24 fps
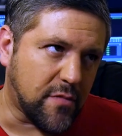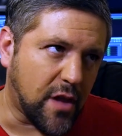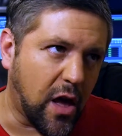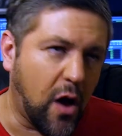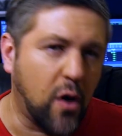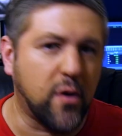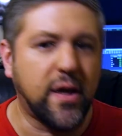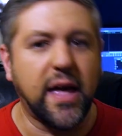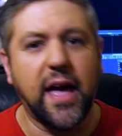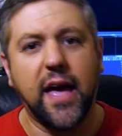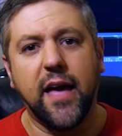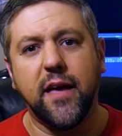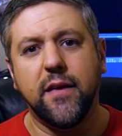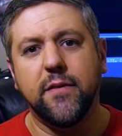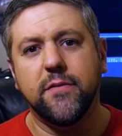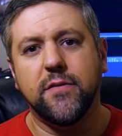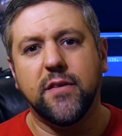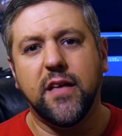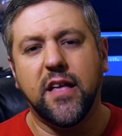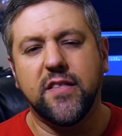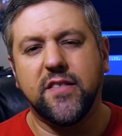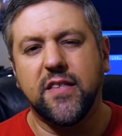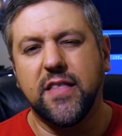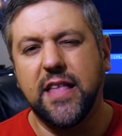Okay,
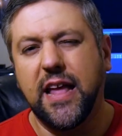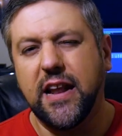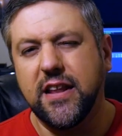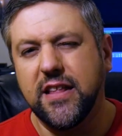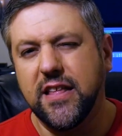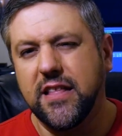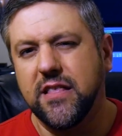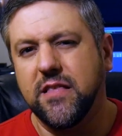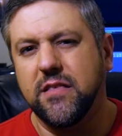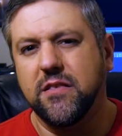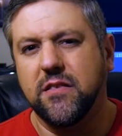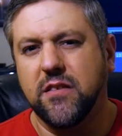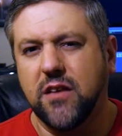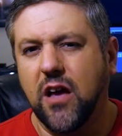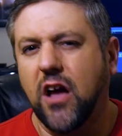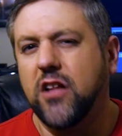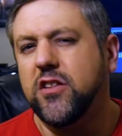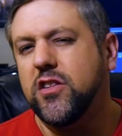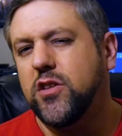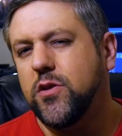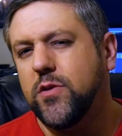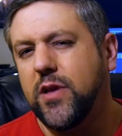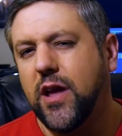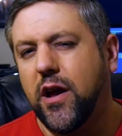it's an editing
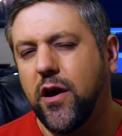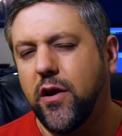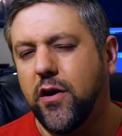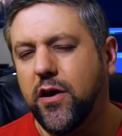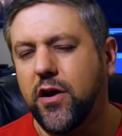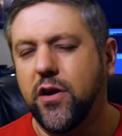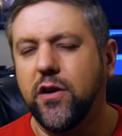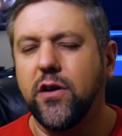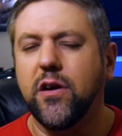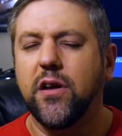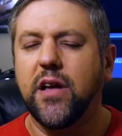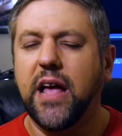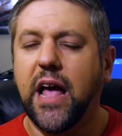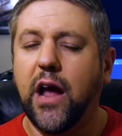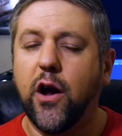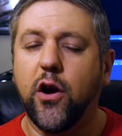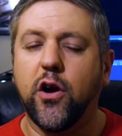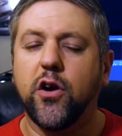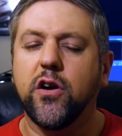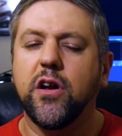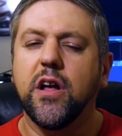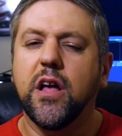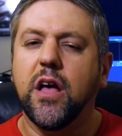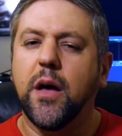continuity
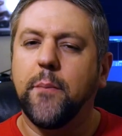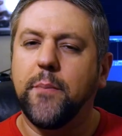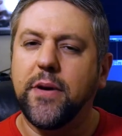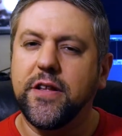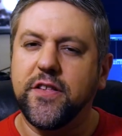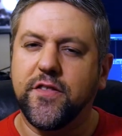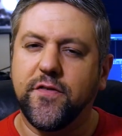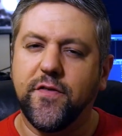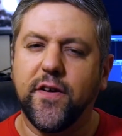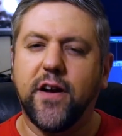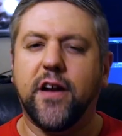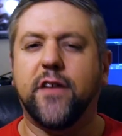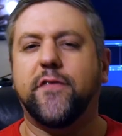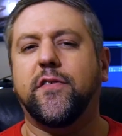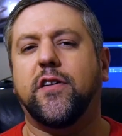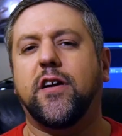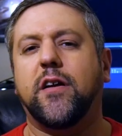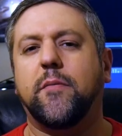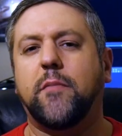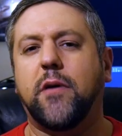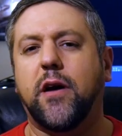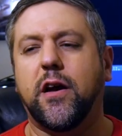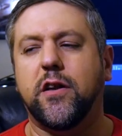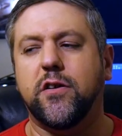error, but it's very,
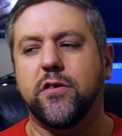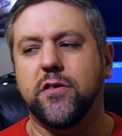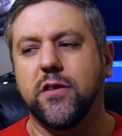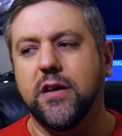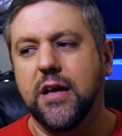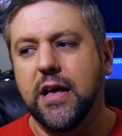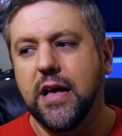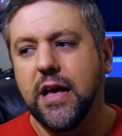very minor.